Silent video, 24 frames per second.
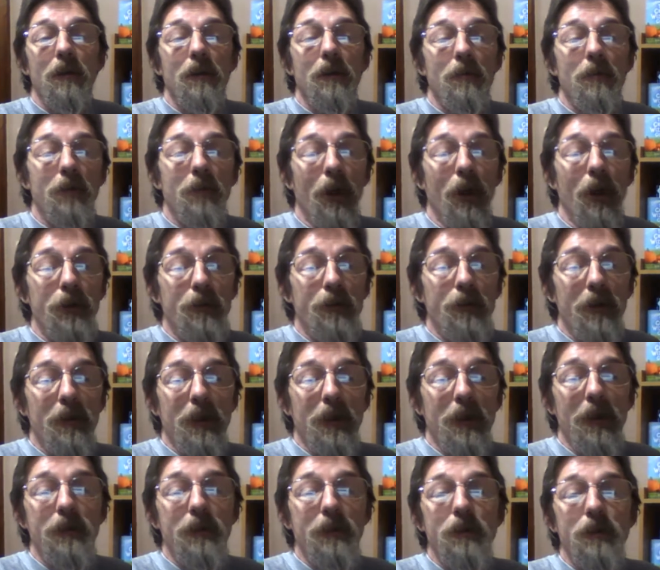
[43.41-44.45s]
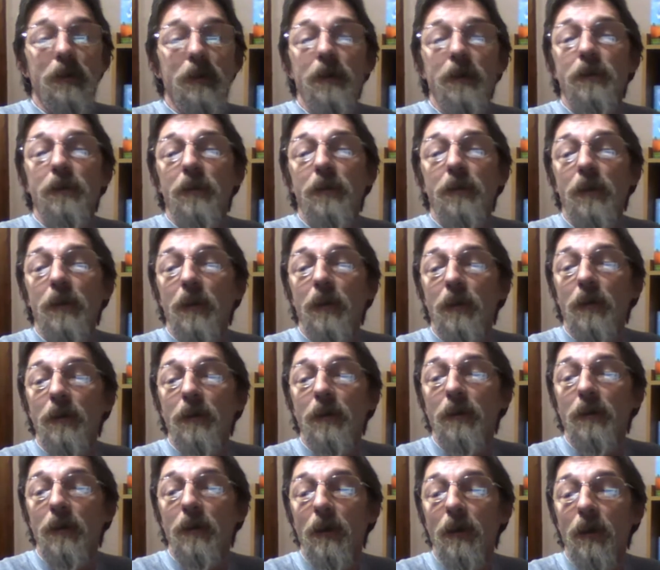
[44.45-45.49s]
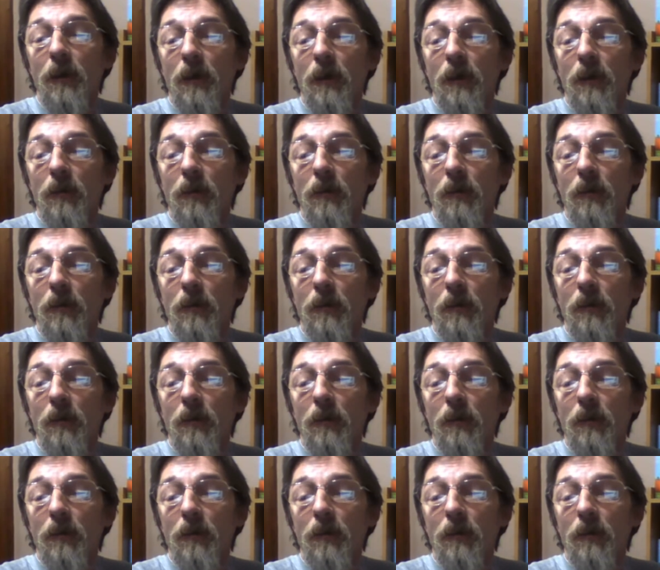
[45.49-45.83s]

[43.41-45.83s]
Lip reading: multiple countries, and they're